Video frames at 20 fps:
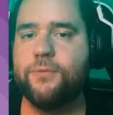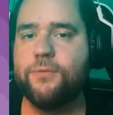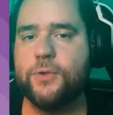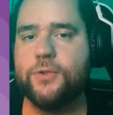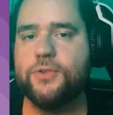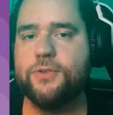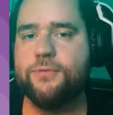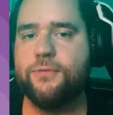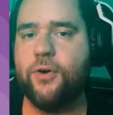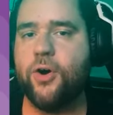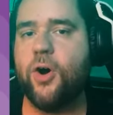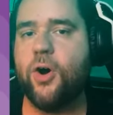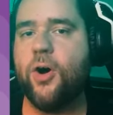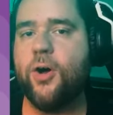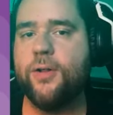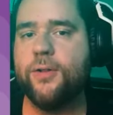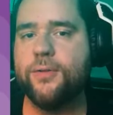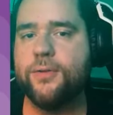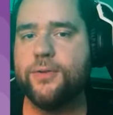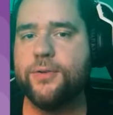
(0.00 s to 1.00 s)
First of
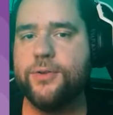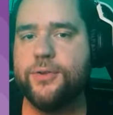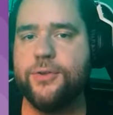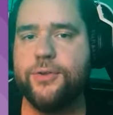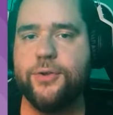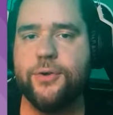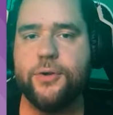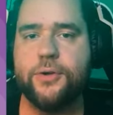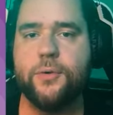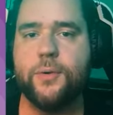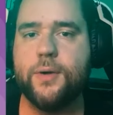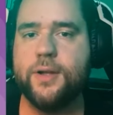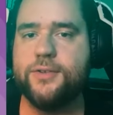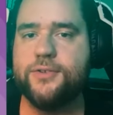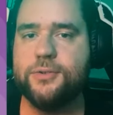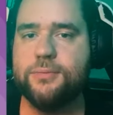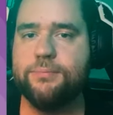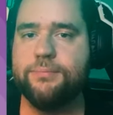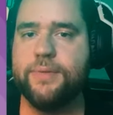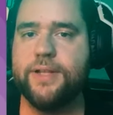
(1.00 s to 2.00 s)
all, you're going
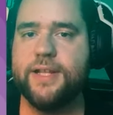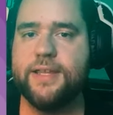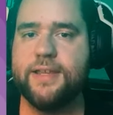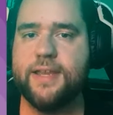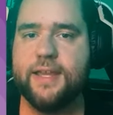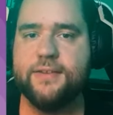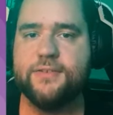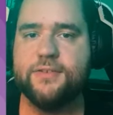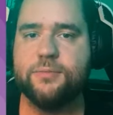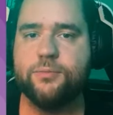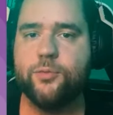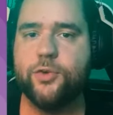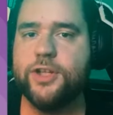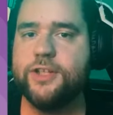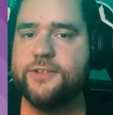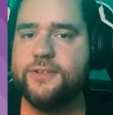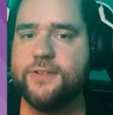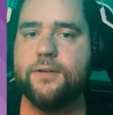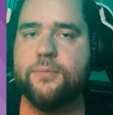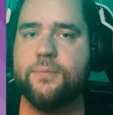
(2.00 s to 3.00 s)
to mitigate some
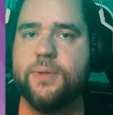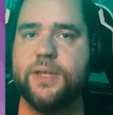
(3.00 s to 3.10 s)
risk